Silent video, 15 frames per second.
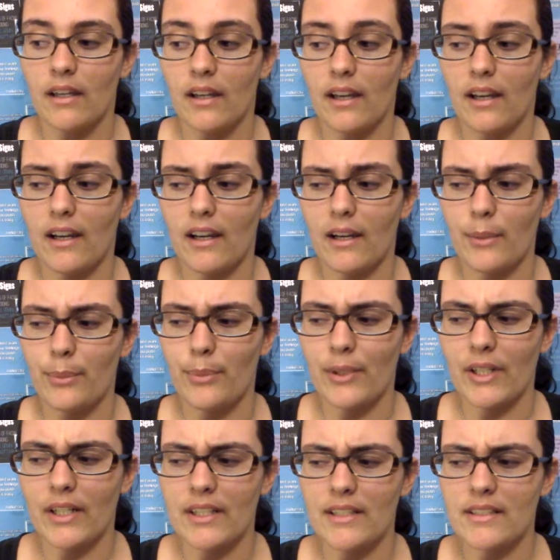
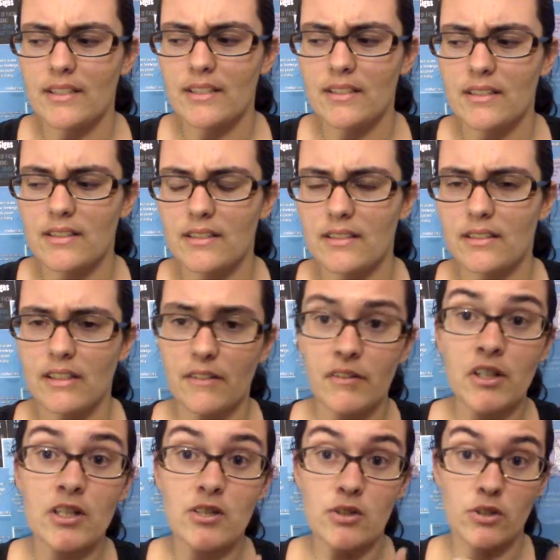But if you
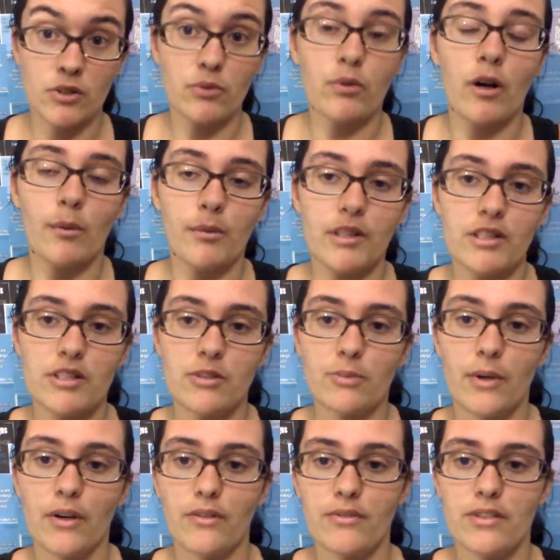guys do want me to
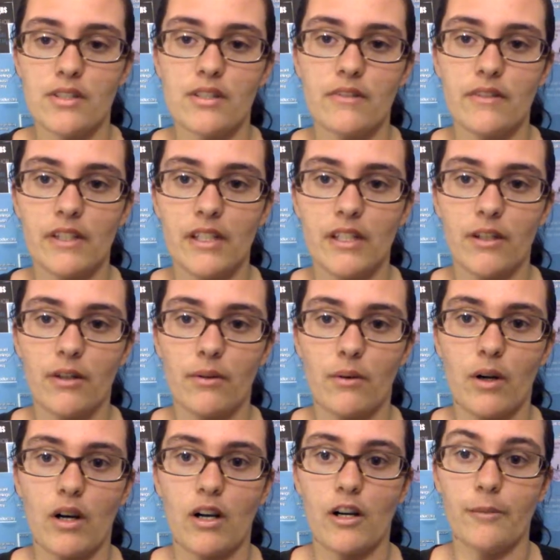post the video
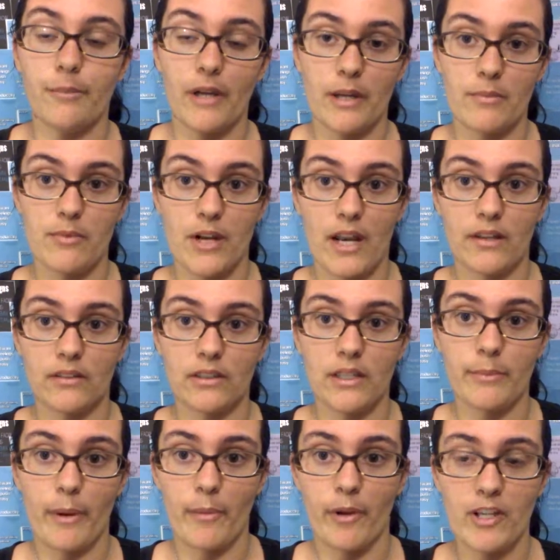on my bridle and
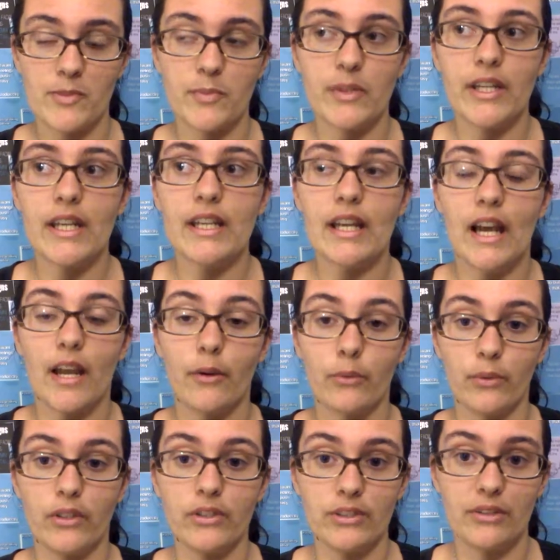my breastplate, I
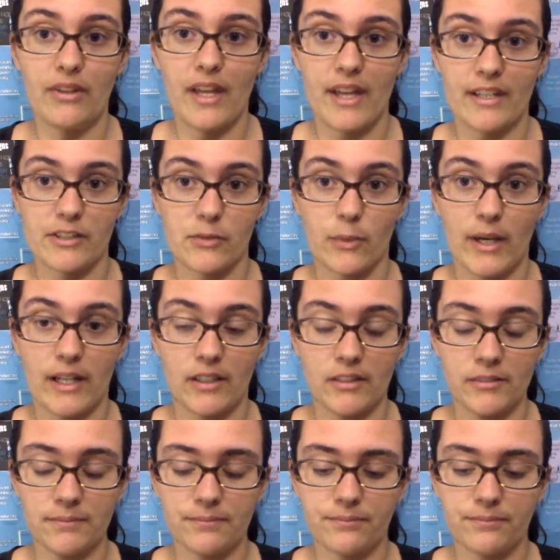will do that as well.